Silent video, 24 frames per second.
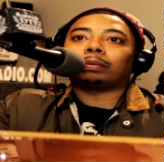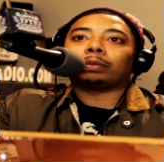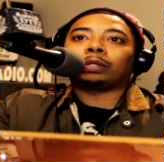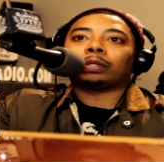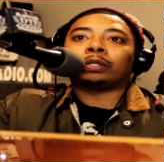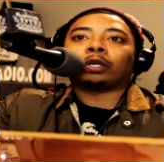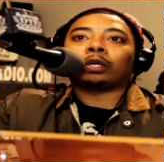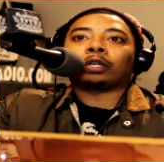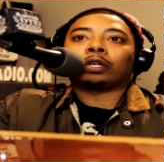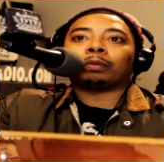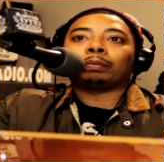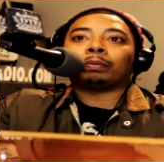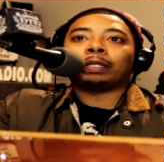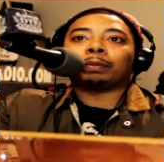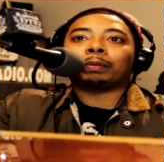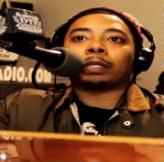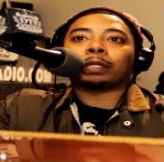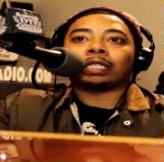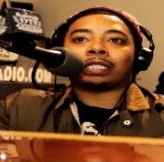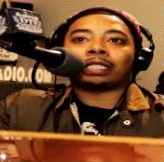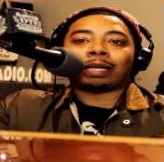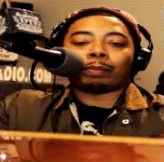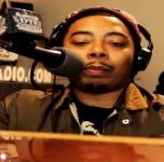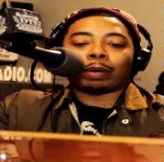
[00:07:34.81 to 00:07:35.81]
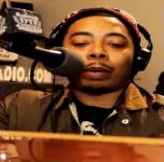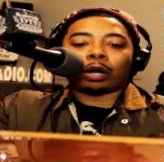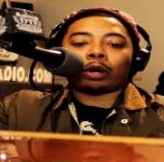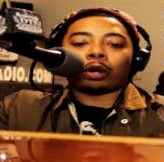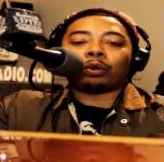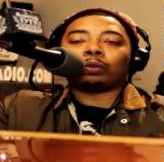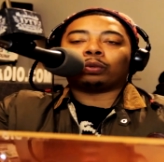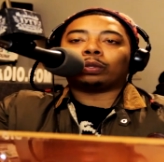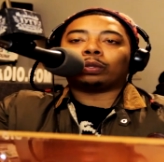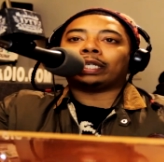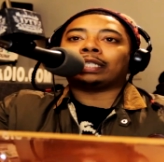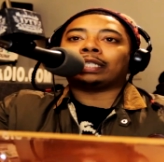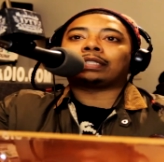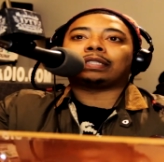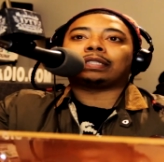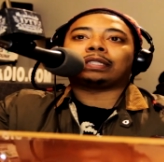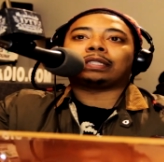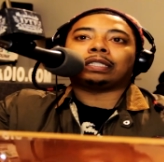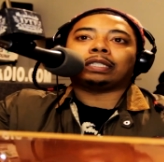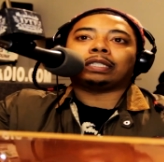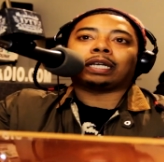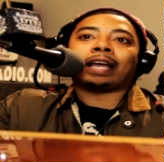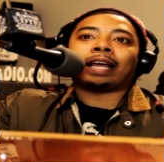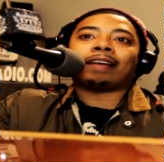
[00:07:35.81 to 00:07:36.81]
You know what I mean? Because I'm my own
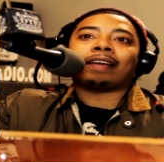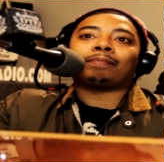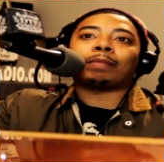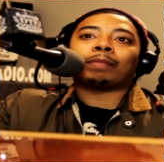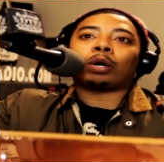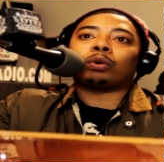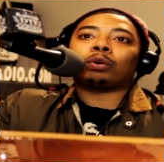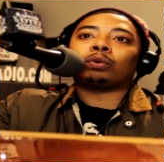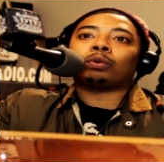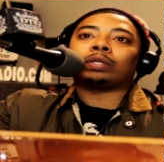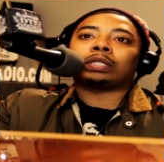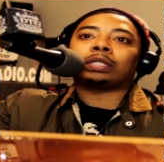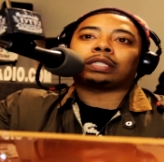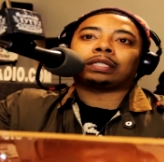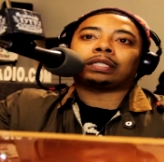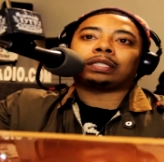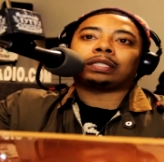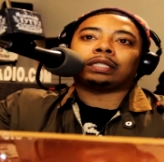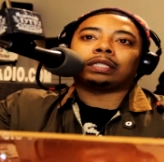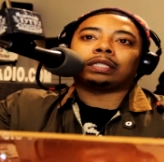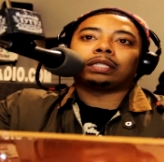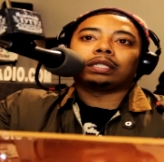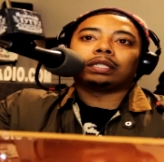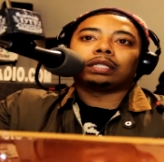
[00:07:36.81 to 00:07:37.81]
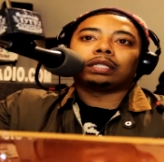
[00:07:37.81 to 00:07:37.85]
entity. I have my own entity.